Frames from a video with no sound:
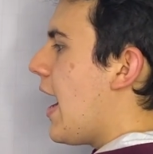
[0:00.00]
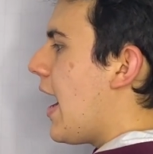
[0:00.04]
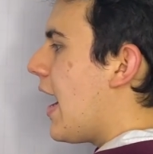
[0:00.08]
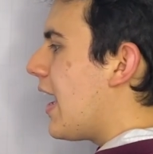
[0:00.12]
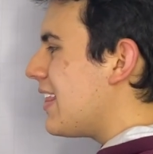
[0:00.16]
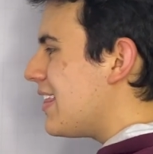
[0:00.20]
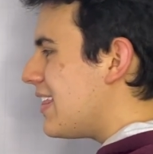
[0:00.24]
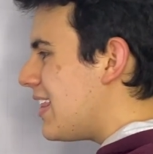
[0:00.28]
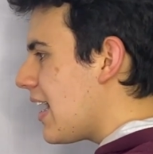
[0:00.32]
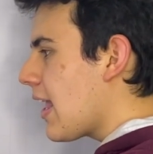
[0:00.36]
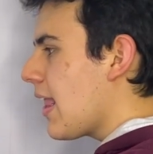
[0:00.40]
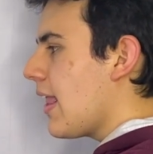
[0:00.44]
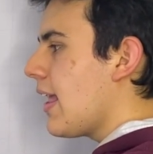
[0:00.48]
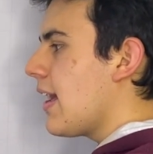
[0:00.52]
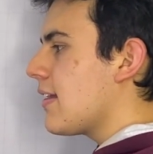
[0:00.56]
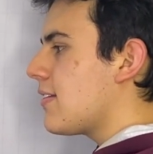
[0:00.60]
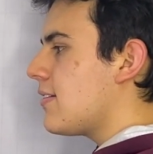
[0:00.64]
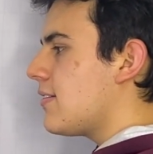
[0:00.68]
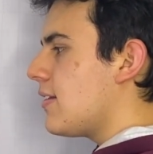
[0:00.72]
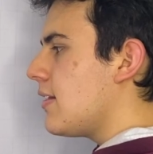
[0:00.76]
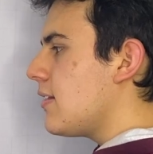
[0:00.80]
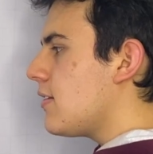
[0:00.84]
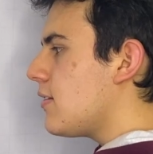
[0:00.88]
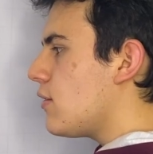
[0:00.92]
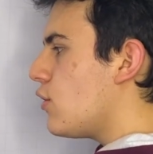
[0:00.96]
And that
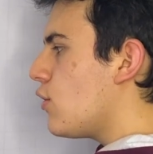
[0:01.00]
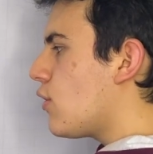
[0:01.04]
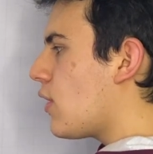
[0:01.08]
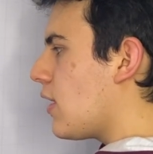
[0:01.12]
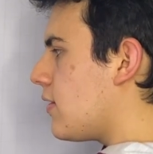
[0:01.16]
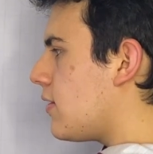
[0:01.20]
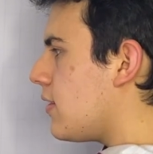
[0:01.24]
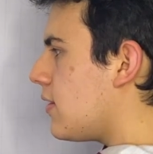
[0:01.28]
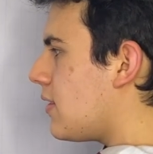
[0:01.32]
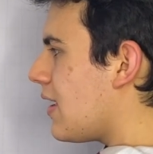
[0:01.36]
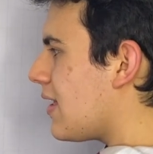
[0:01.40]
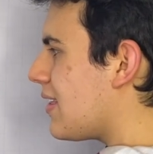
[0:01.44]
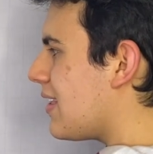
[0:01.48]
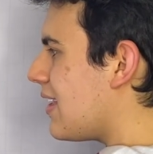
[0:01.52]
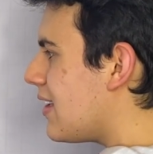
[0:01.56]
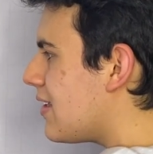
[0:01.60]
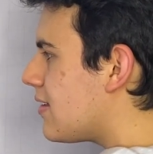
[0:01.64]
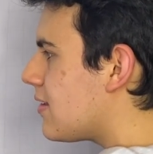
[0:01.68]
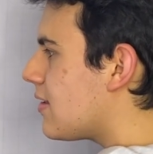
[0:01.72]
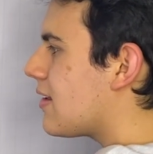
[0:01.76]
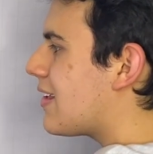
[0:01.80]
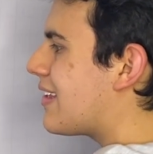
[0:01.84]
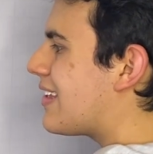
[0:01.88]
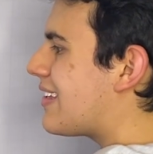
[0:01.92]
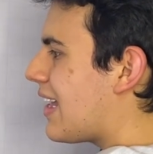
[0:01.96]
axis, you can see that
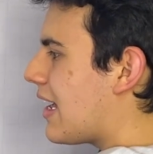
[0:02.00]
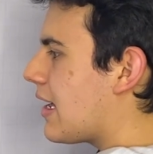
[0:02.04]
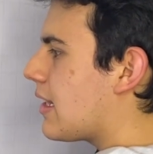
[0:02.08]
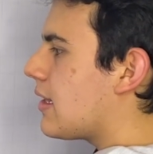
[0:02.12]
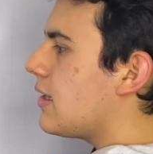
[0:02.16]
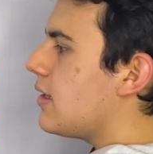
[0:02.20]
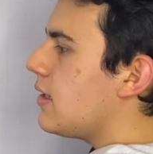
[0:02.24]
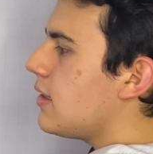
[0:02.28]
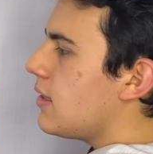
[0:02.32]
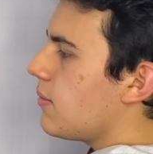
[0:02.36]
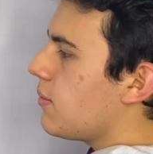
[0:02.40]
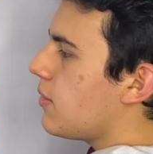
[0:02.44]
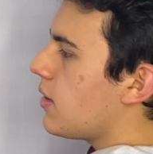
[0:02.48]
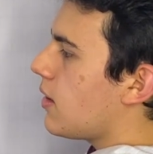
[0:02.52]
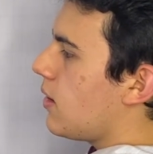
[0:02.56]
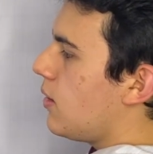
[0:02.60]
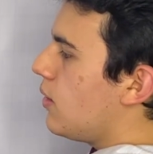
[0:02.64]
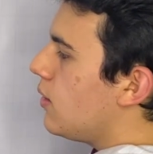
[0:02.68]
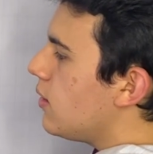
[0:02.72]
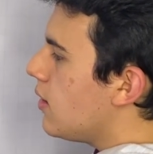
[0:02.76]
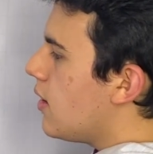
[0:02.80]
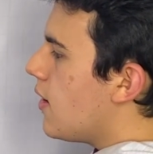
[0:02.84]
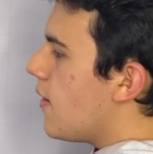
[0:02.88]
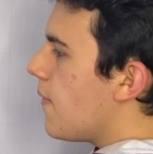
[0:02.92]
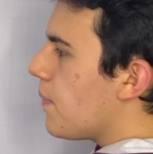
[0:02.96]
it's exactly in the
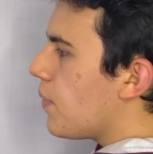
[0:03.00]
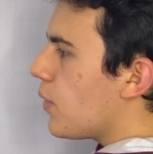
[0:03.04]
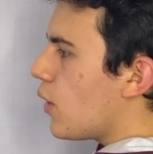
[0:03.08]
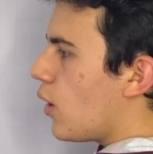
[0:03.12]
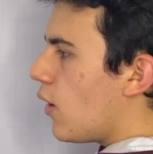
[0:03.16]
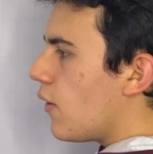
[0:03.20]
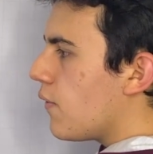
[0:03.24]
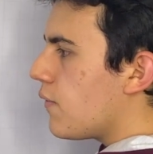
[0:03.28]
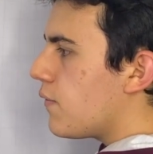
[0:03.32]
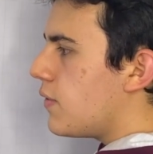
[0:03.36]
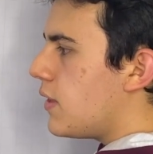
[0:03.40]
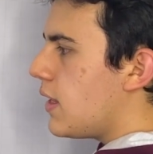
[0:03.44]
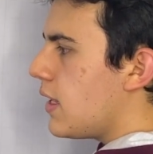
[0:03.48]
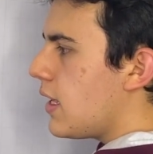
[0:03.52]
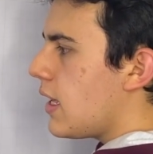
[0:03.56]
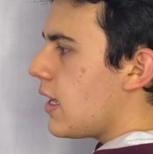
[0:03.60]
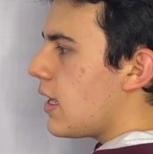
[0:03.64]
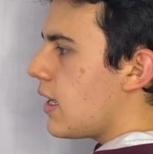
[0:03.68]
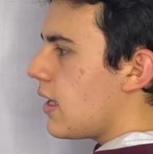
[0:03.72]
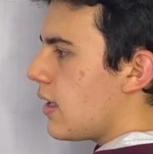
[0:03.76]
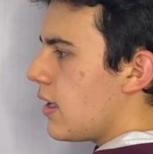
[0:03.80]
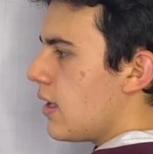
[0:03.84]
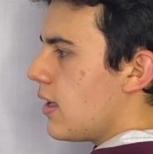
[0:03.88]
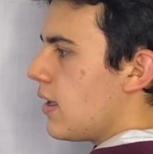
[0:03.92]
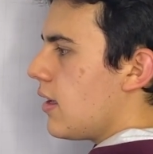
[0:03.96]
middle of
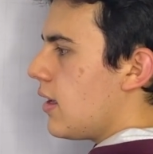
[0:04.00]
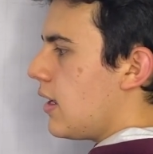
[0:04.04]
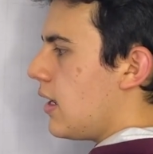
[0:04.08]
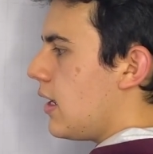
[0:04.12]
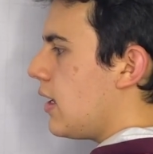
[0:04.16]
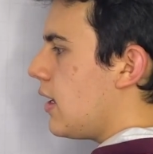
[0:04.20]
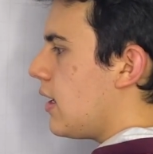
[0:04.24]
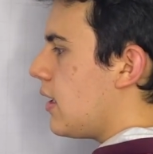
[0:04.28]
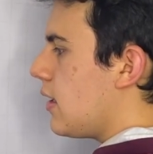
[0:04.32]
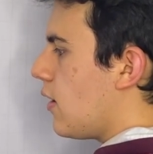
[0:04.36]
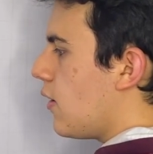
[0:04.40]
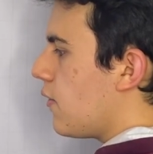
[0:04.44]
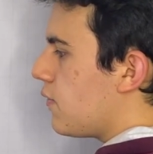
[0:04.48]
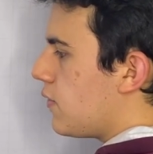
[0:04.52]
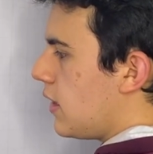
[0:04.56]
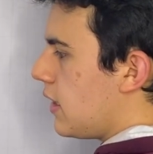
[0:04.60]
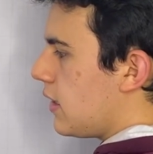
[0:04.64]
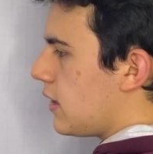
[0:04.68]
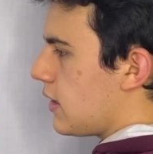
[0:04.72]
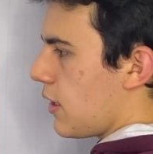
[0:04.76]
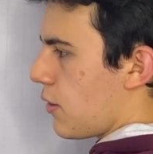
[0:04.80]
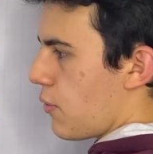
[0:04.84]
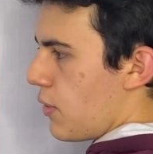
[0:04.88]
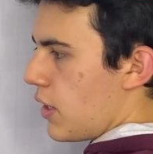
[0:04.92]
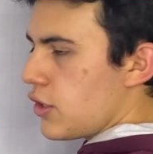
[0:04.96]
the
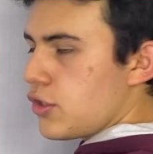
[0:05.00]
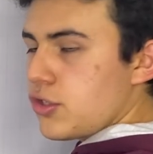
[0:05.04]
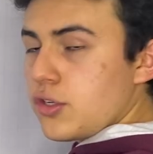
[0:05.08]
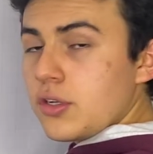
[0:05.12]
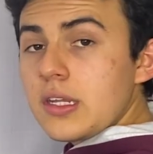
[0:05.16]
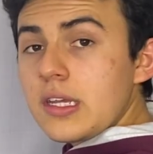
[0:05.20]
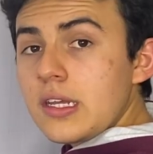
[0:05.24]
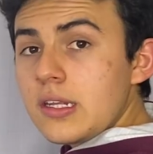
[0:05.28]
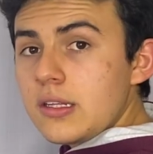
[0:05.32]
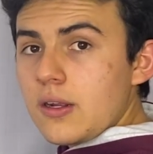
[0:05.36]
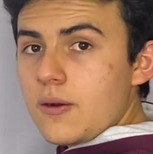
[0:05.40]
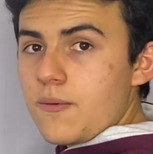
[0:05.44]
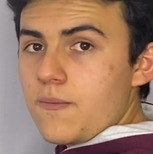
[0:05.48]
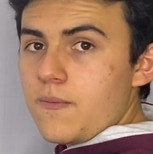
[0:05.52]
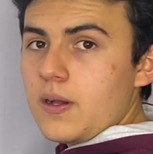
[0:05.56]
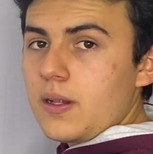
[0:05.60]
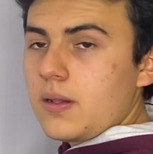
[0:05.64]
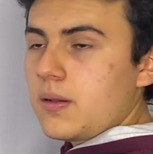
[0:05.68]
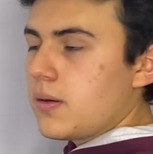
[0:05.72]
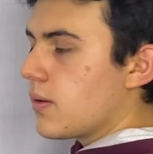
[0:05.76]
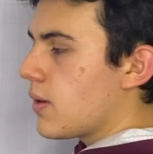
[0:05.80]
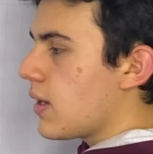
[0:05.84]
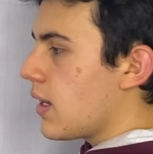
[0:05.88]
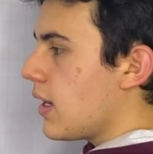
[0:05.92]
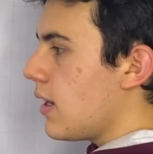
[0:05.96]
integration interval,
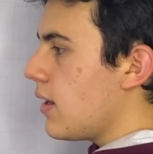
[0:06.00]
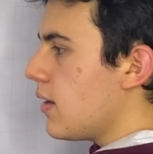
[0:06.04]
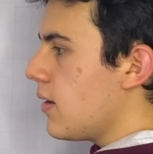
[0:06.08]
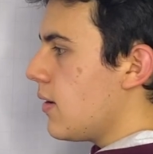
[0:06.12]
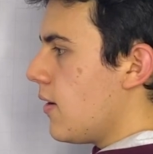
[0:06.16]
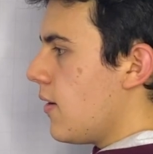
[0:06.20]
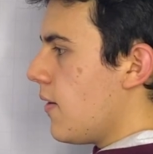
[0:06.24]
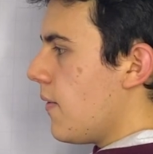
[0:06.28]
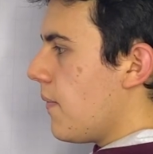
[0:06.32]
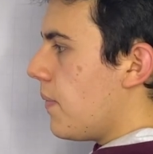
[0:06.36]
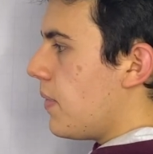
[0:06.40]
okay?